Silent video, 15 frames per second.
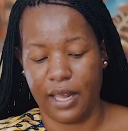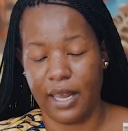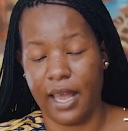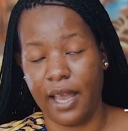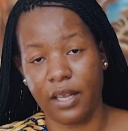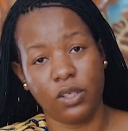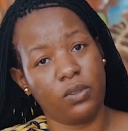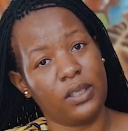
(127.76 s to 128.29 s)

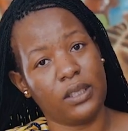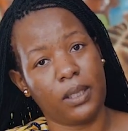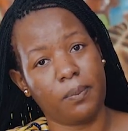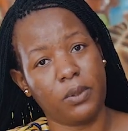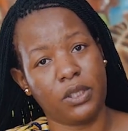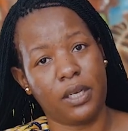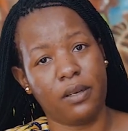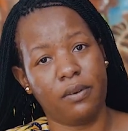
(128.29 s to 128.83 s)
client
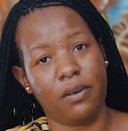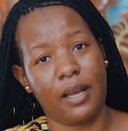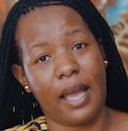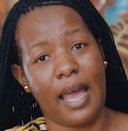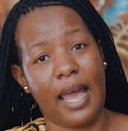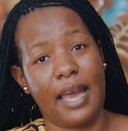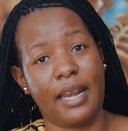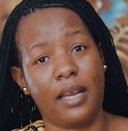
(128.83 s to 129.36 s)
reception,
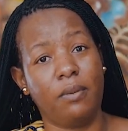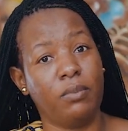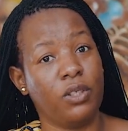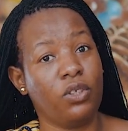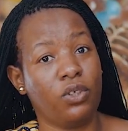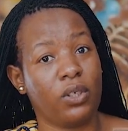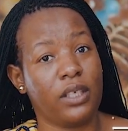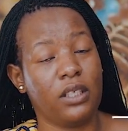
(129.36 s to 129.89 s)
an
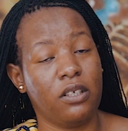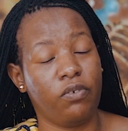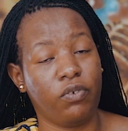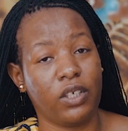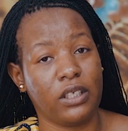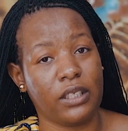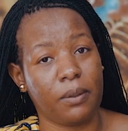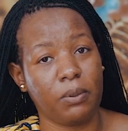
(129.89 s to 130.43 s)
administrative
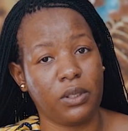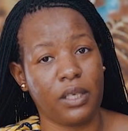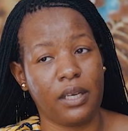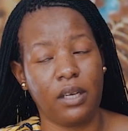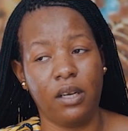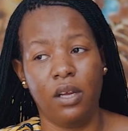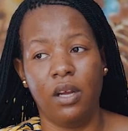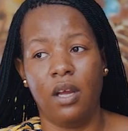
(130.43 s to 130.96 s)

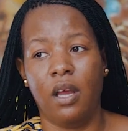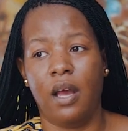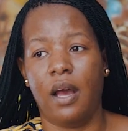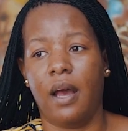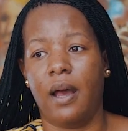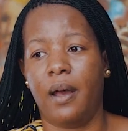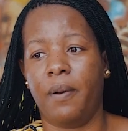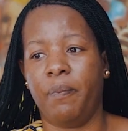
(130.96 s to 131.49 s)
reception,
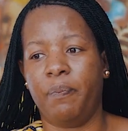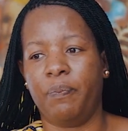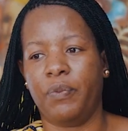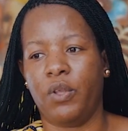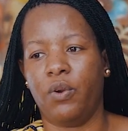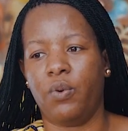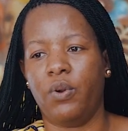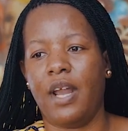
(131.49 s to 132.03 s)

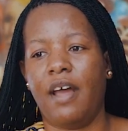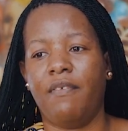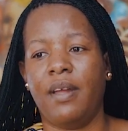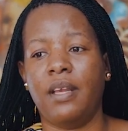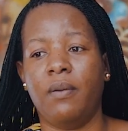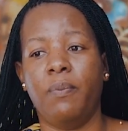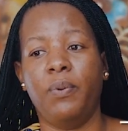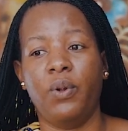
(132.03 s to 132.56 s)
you could have
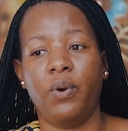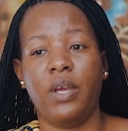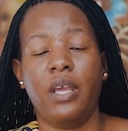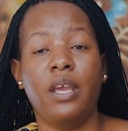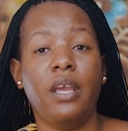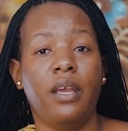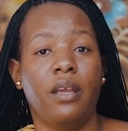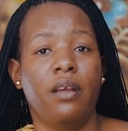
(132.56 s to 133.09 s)
an
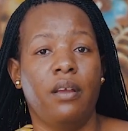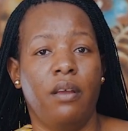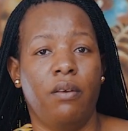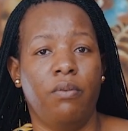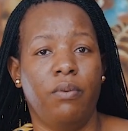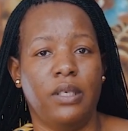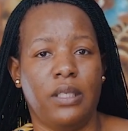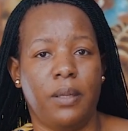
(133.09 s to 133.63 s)
employee
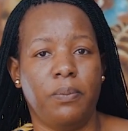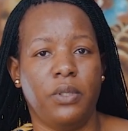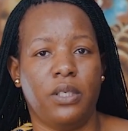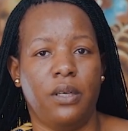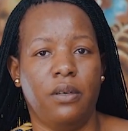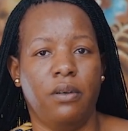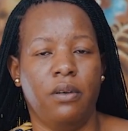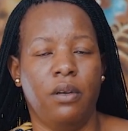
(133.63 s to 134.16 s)

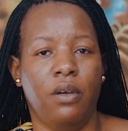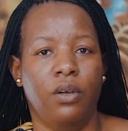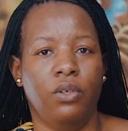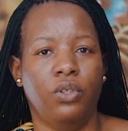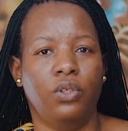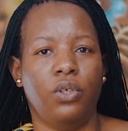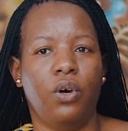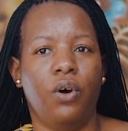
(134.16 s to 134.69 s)
reception.
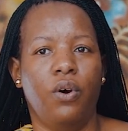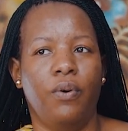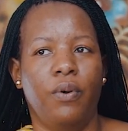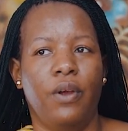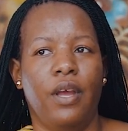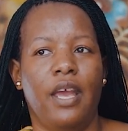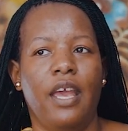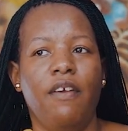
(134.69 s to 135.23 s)
So
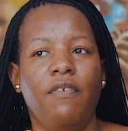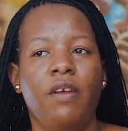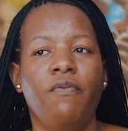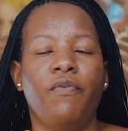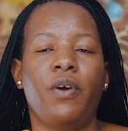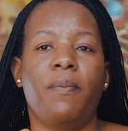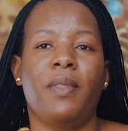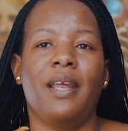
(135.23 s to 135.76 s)
even
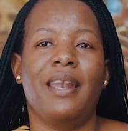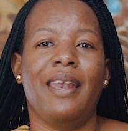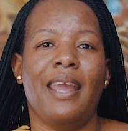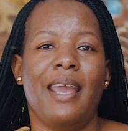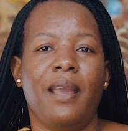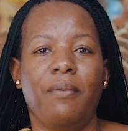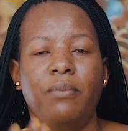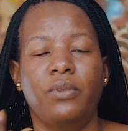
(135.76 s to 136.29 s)
from the
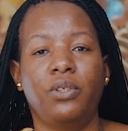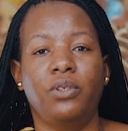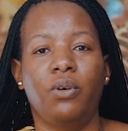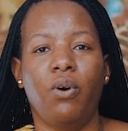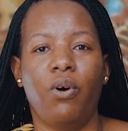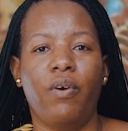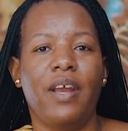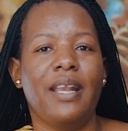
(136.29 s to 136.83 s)
names, you
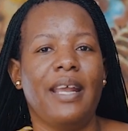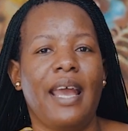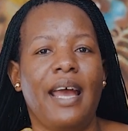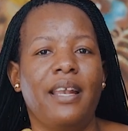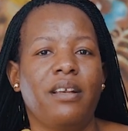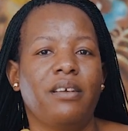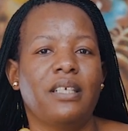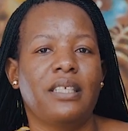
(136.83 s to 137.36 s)
already
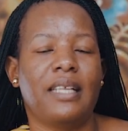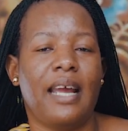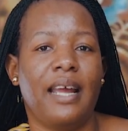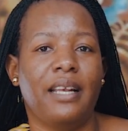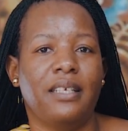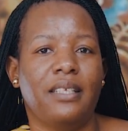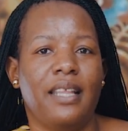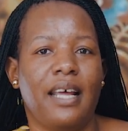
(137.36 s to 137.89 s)

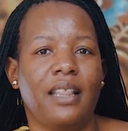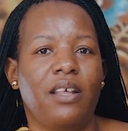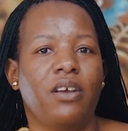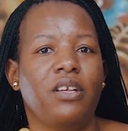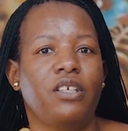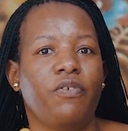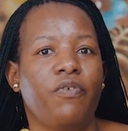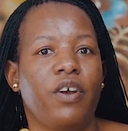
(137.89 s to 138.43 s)
understand that there
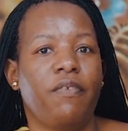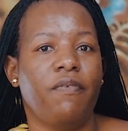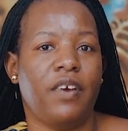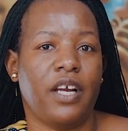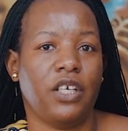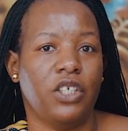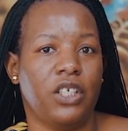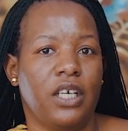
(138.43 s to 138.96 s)
are different
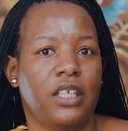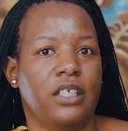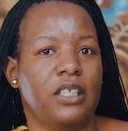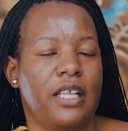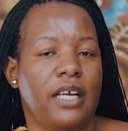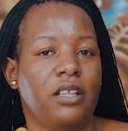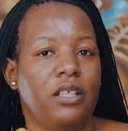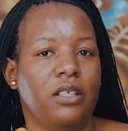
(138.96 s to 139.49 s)
functions
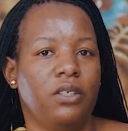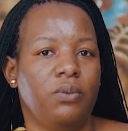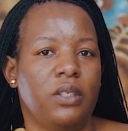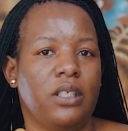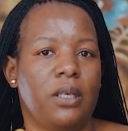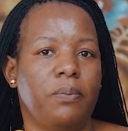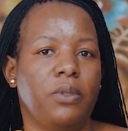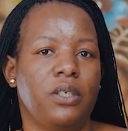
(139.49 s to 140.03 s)
that this
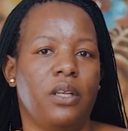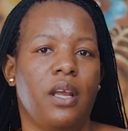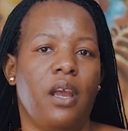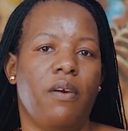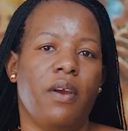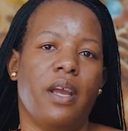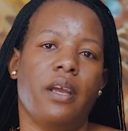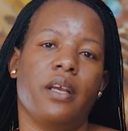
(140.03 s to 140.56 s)
reception
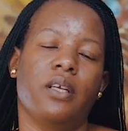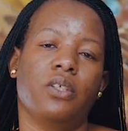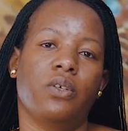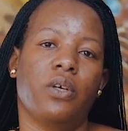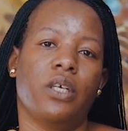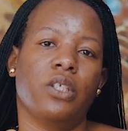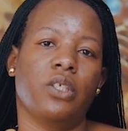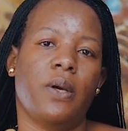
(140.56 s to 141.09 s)
area is
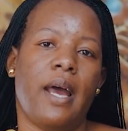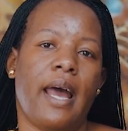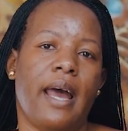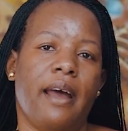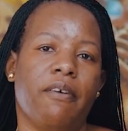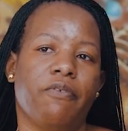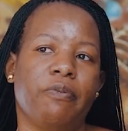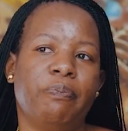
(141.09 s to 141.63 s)
going to
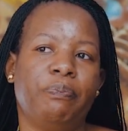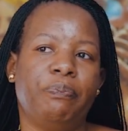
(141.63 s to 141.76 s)
have.